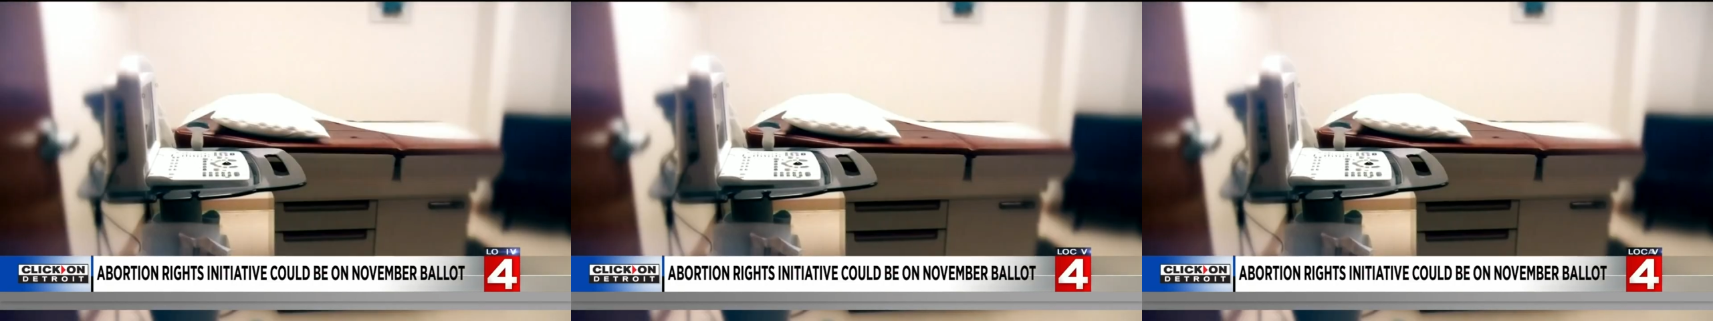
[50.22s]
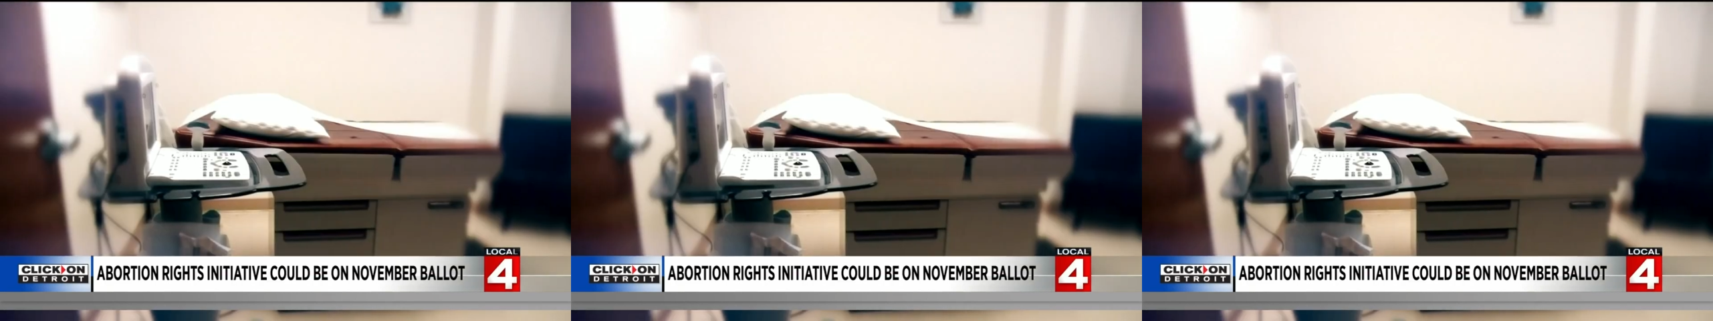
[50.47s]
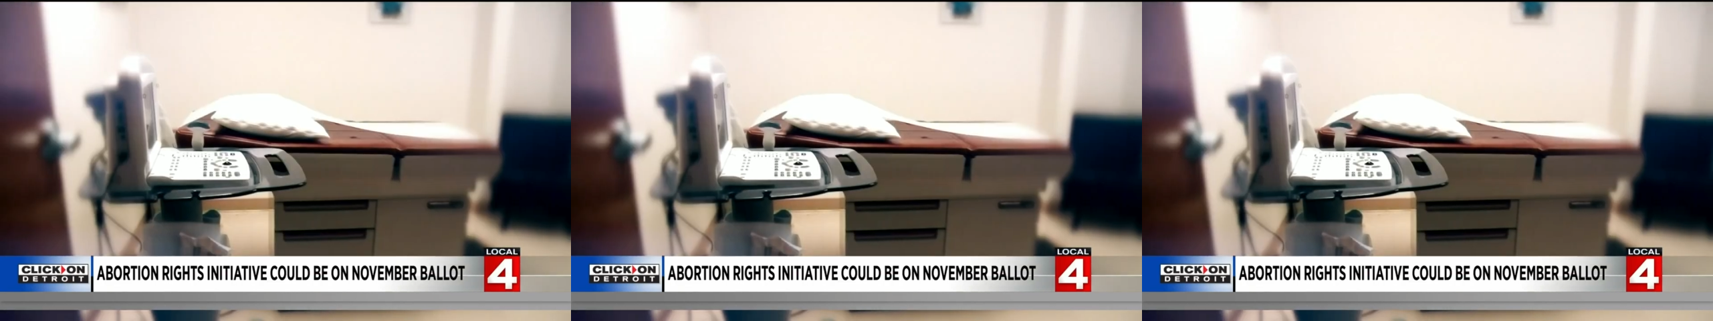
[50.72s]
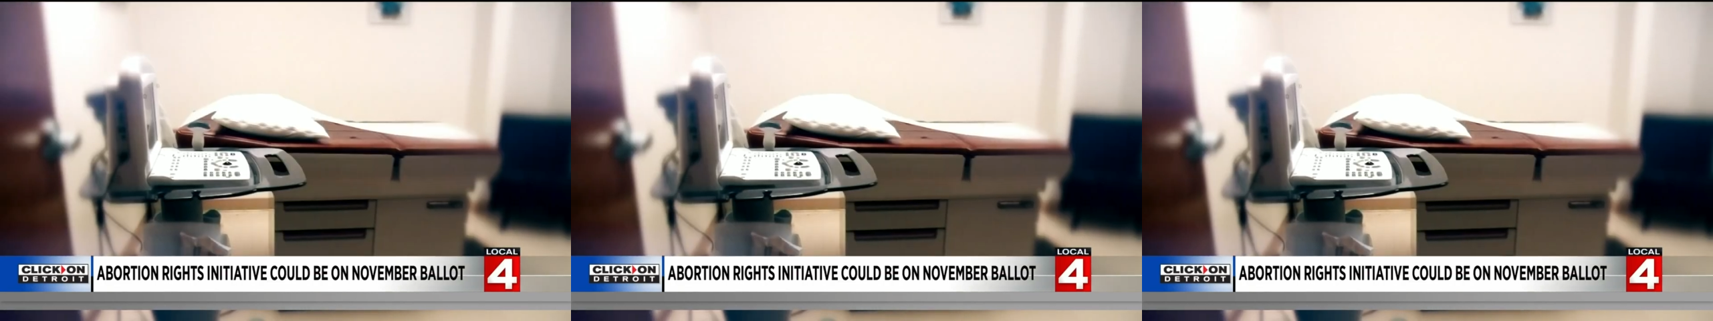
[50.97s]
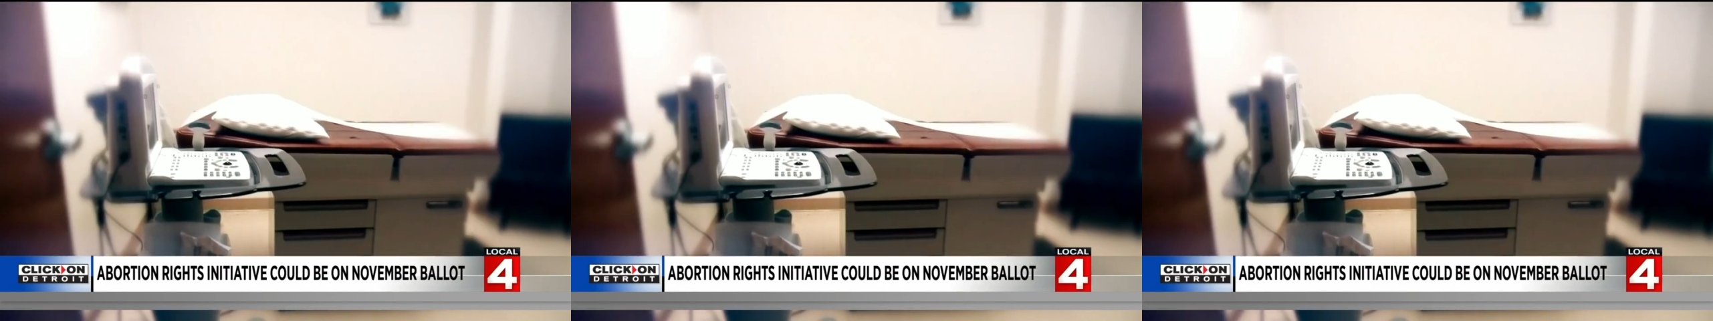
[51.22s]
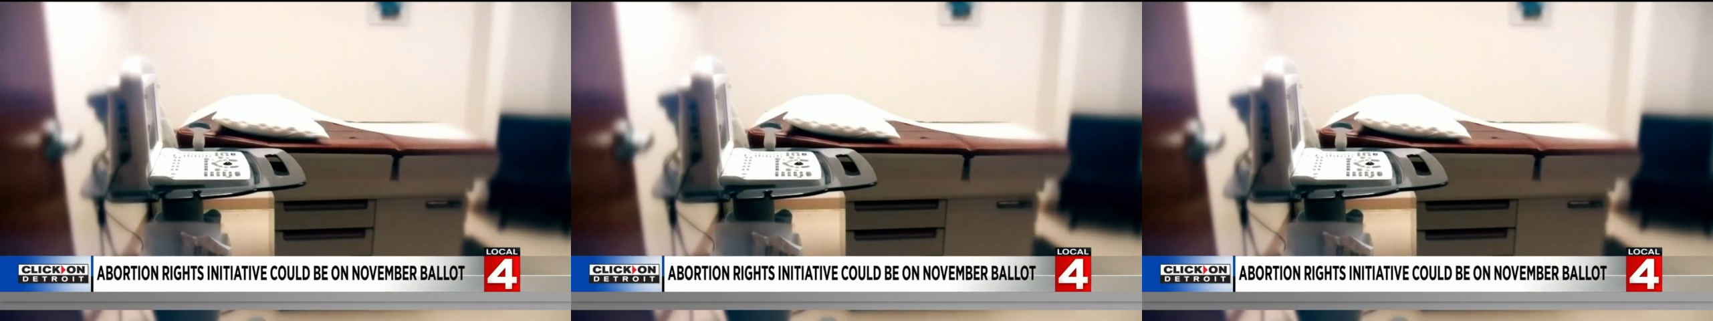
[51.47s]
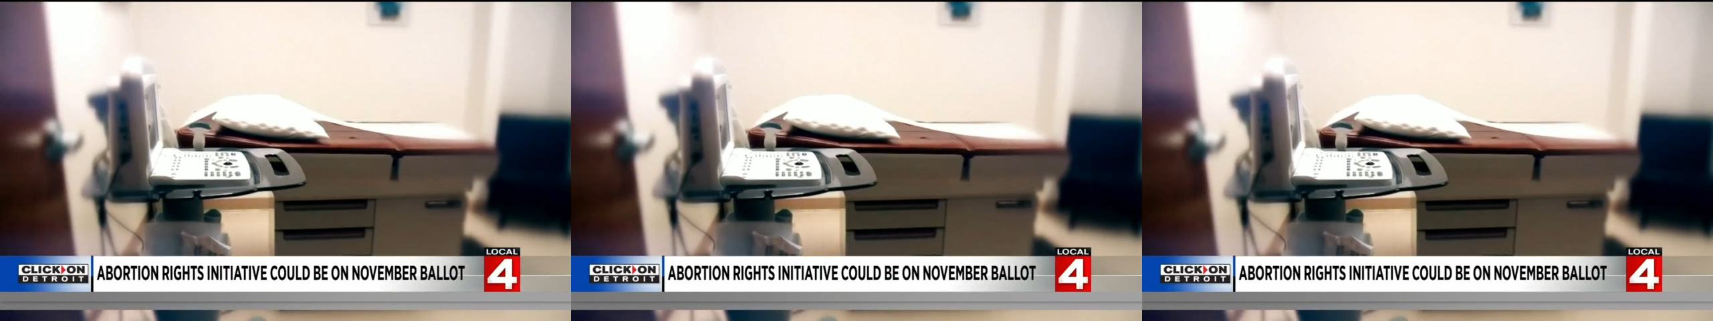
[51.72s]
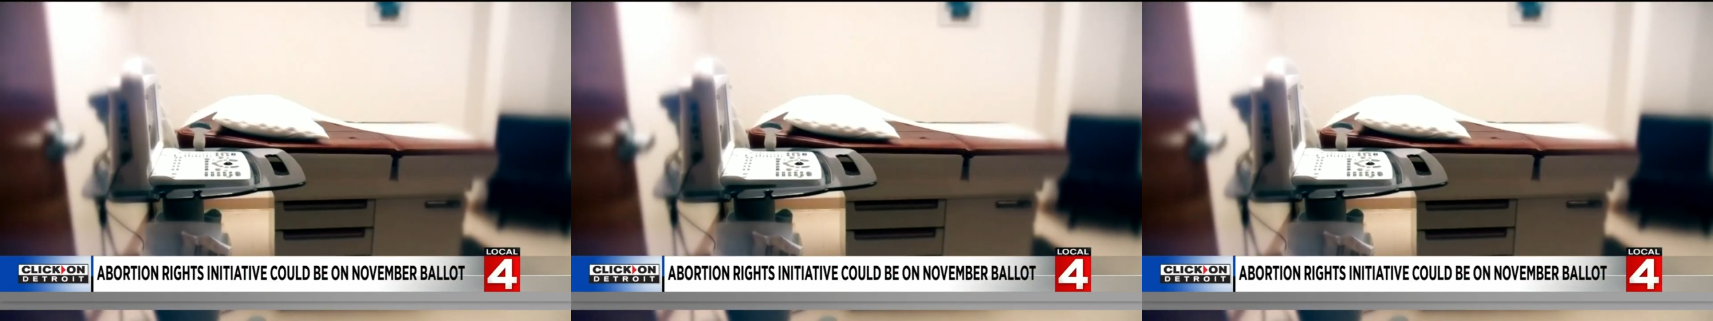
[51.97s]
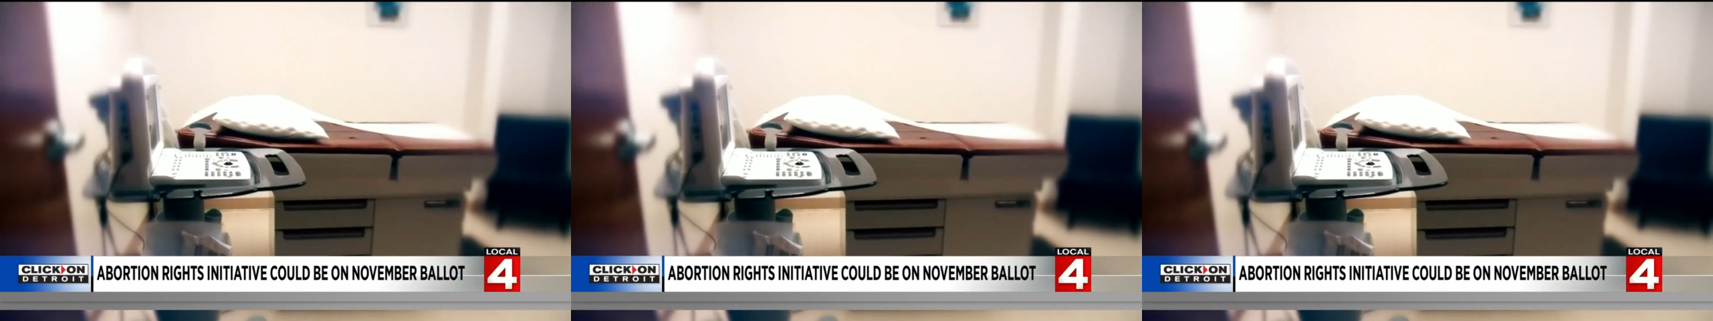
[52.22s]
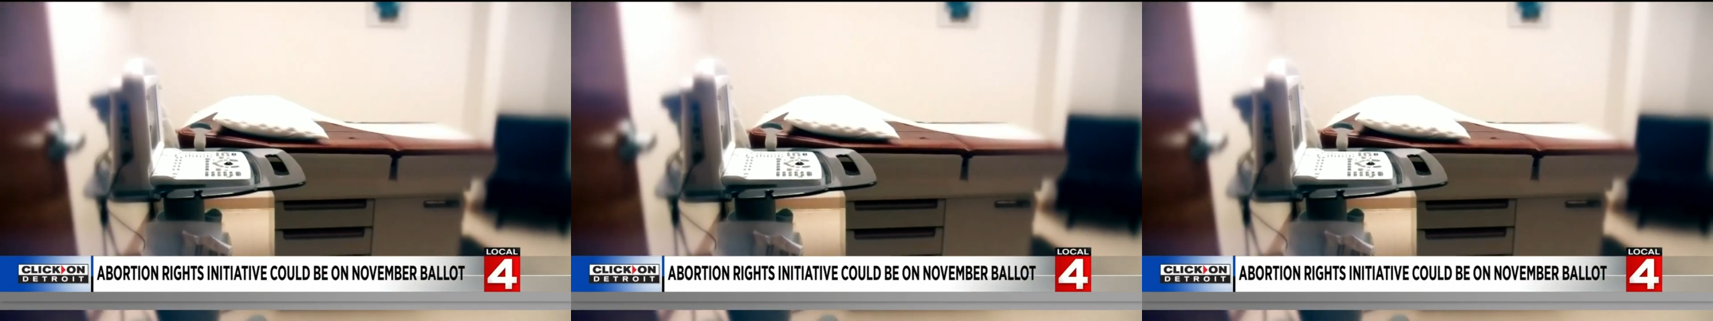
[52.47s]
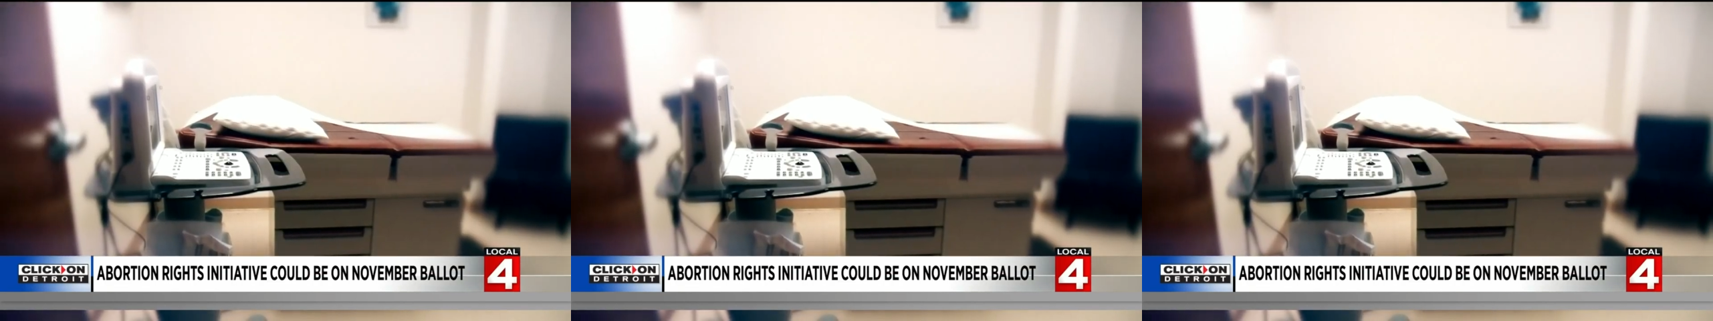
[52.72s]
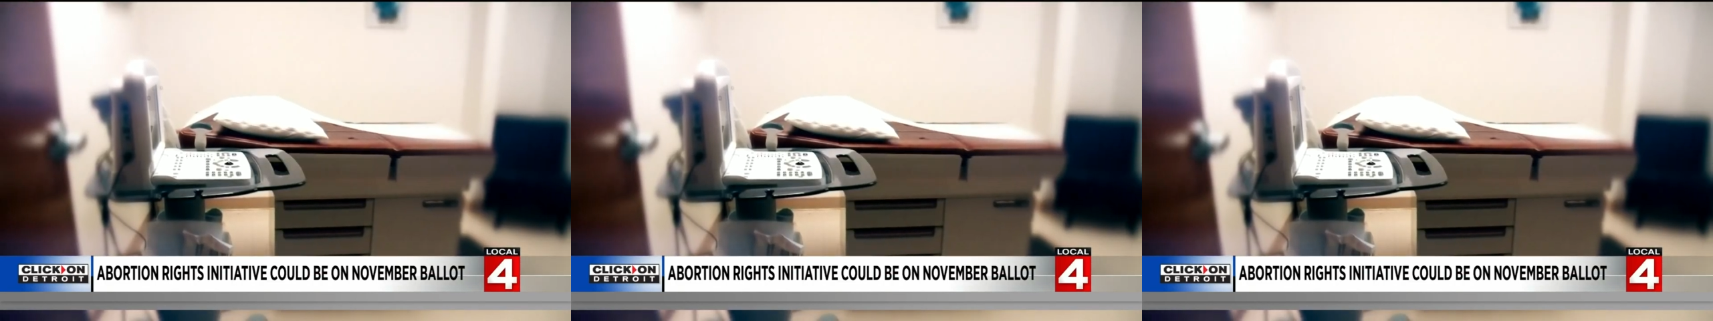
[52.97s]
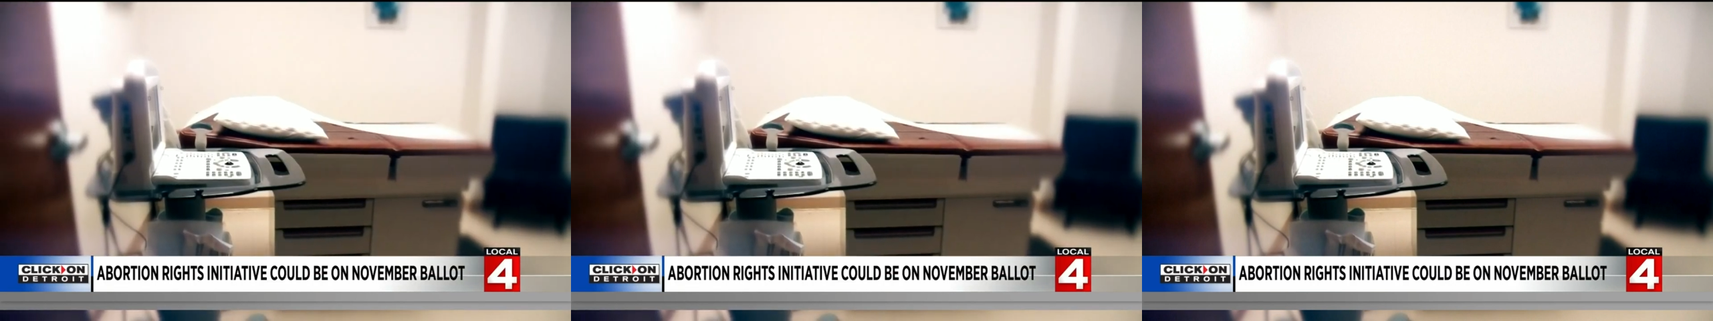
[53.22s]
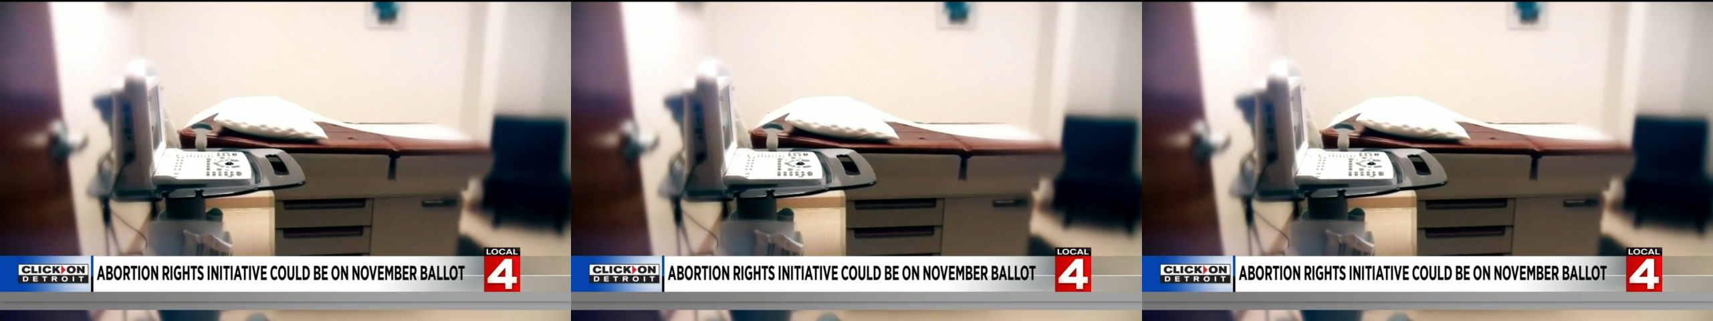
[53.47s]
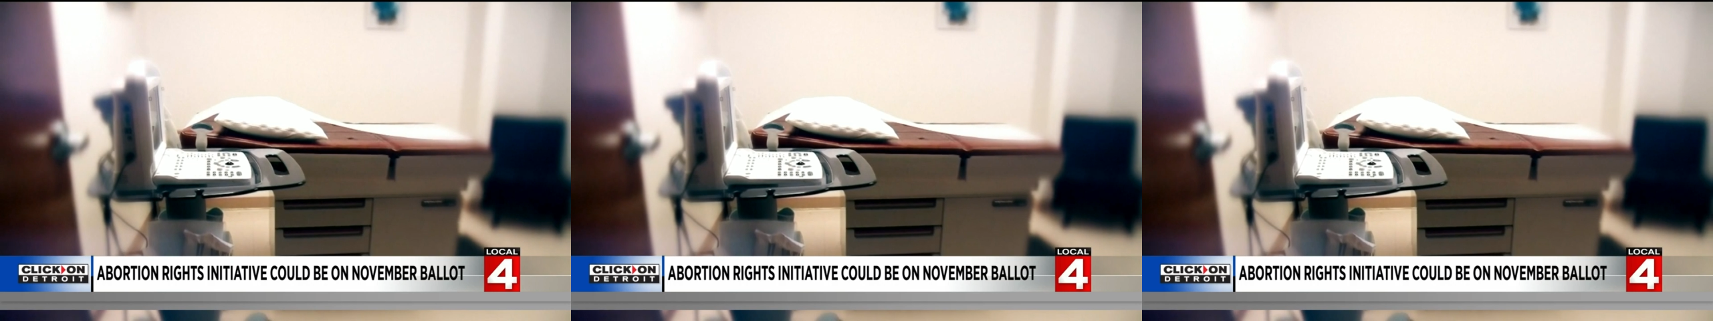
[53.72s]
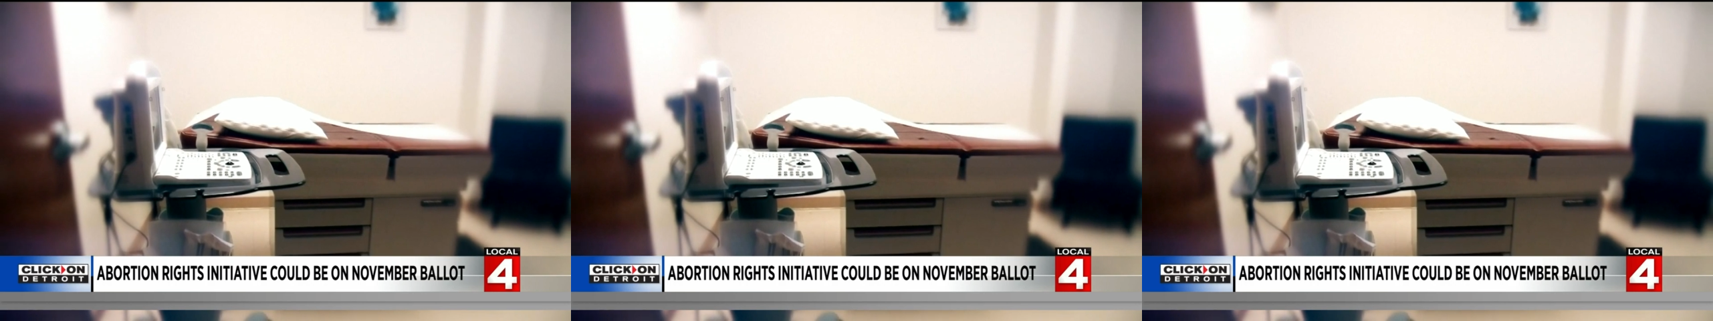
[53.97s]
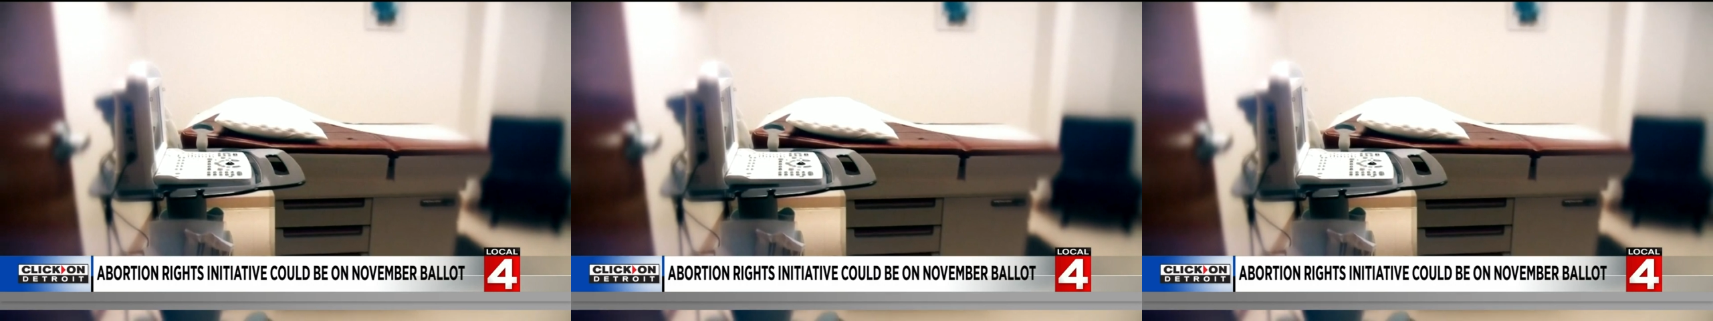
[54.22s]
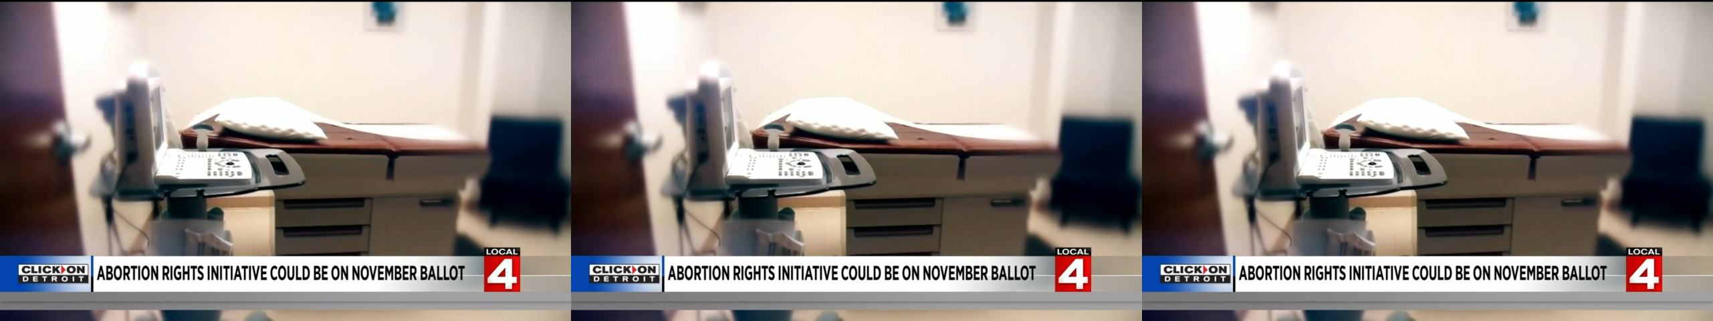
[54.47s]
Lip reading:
Nobody's mouth can be seen.